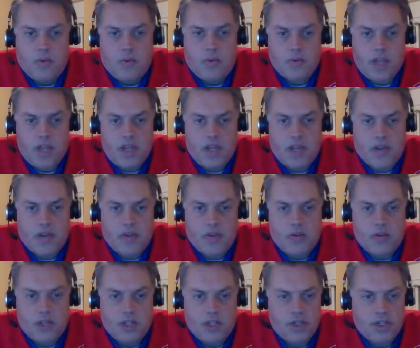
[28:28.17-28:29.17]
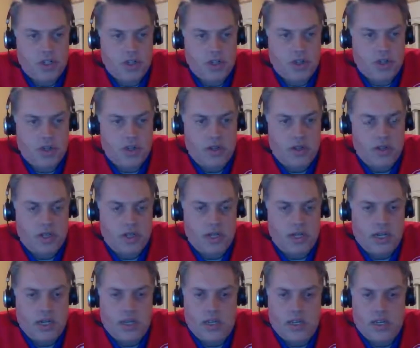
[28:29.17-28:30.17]
the West, we had the Rush
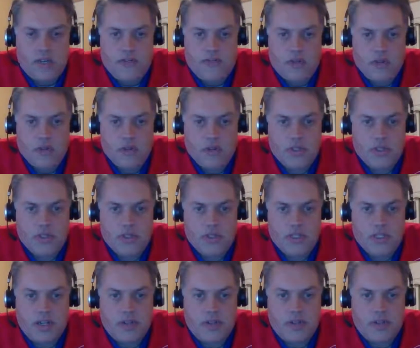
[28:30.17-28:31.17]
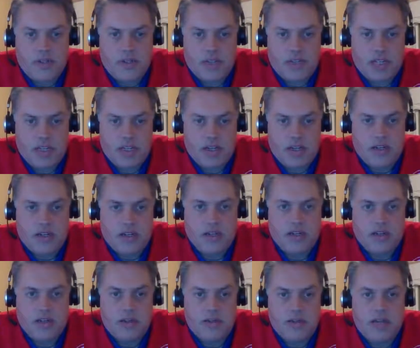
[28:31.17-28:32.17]
in first, the Stealth in
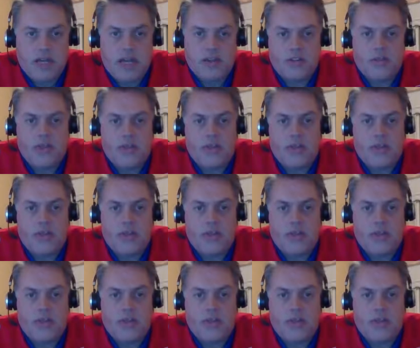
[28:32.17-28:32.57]
second,